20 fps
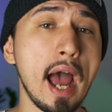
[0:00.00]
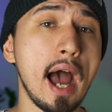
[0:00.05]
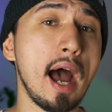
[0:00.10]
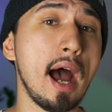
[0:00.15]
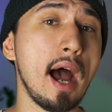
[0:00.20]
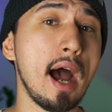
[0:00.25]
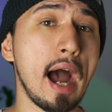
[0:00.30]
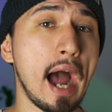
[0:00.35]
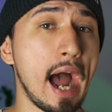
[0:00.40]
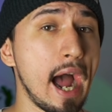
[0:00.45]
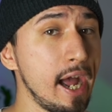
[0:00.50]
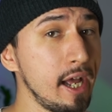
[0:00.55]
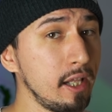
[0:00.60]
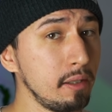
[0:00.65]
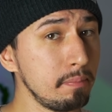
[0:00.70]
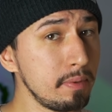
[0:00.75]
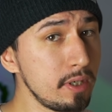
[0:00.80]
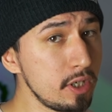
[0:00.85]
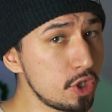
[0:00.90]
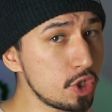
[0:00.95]

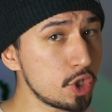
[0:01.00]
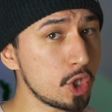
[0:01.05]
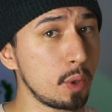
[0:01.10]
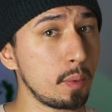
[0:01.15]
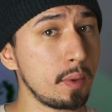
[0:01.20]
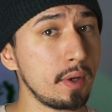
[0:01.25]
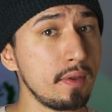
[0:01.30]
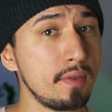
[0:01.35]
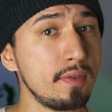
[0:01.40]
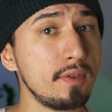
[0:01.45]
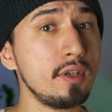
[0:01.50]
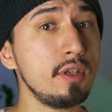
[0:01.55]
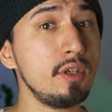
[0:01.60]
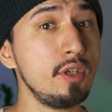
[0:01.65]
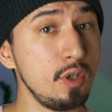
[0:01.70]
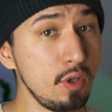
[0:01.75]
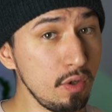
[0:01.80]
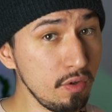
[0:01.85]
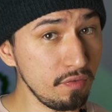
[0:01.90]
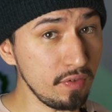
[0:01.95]
I'll be showing the
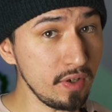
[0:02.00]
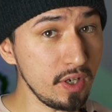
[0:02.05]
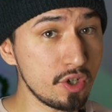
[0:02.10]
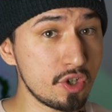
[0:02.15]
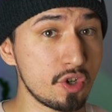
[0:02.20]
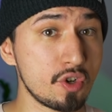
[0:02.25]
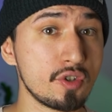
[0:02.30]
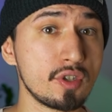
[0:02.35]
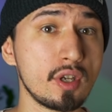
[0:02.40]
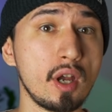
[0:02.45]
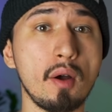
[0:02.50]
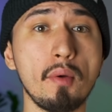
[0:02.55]
new features